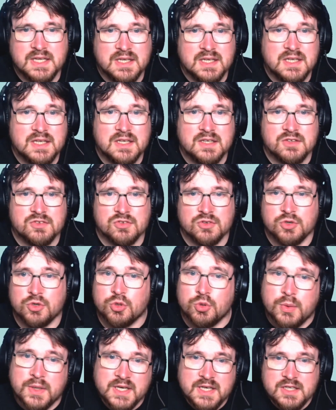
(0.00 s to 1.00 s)
is
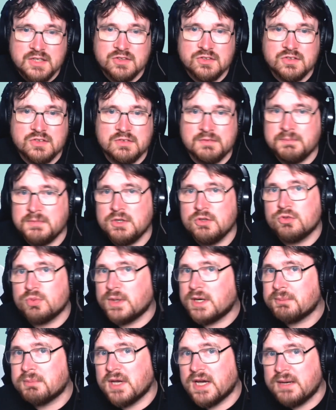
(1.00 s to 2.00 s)
always use
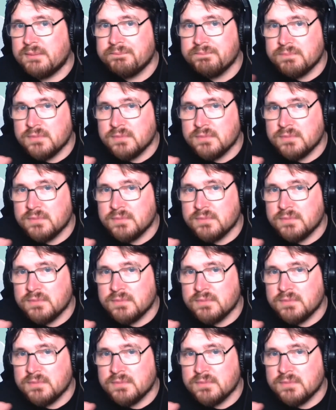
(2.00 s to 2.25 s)
webcam.